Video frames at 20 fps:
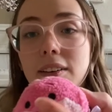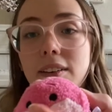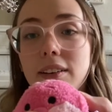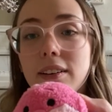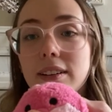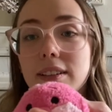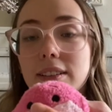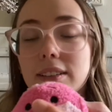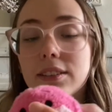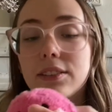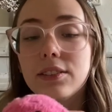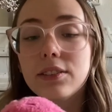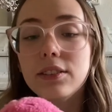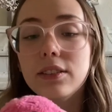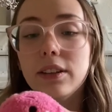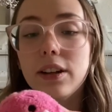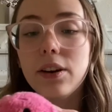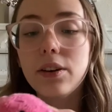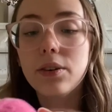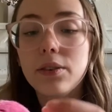His little
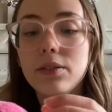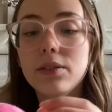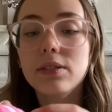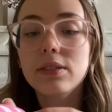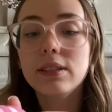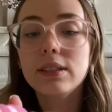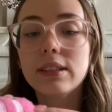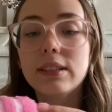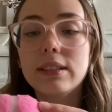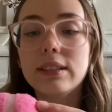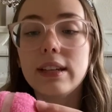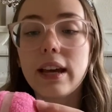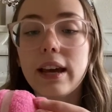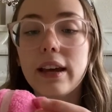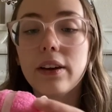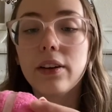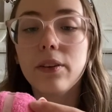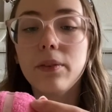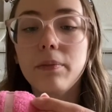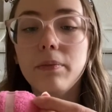nose and
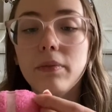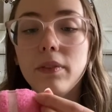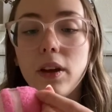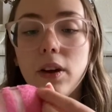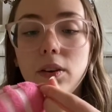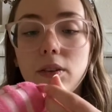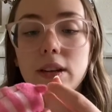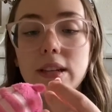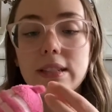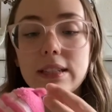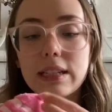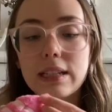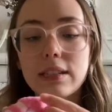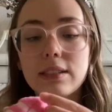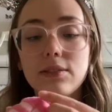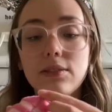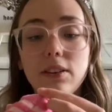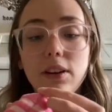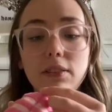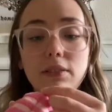tail. Oh, his tail's
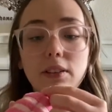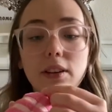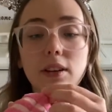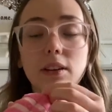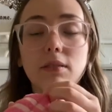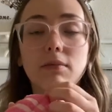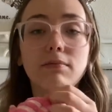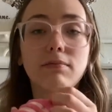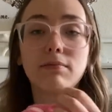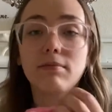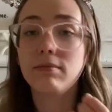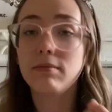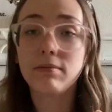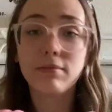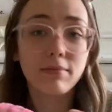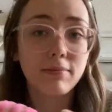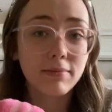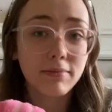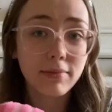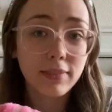fluffy.
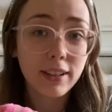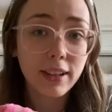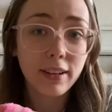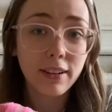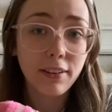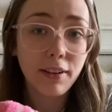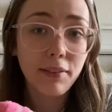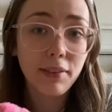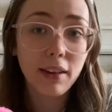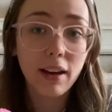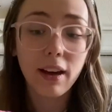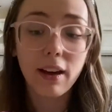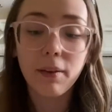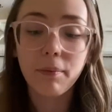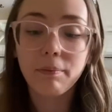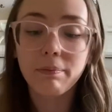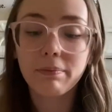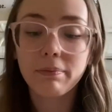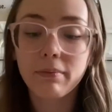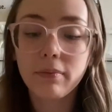Didn't know
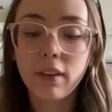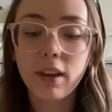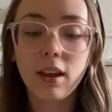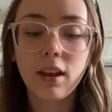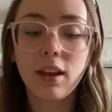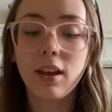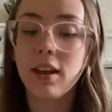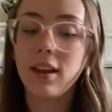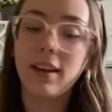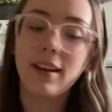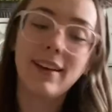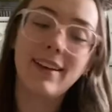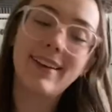that.